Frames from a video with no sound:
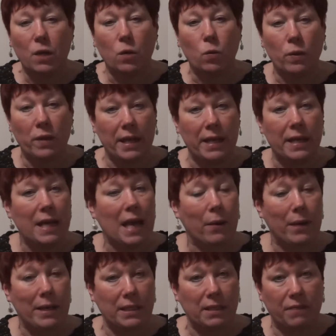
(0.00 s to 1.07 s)
within our
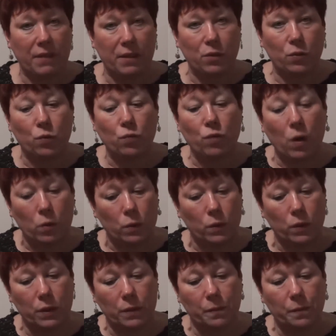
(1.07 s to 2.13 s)
individual
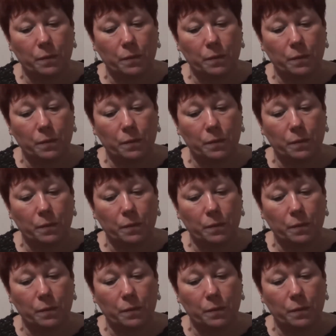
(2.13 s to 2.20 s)
roles.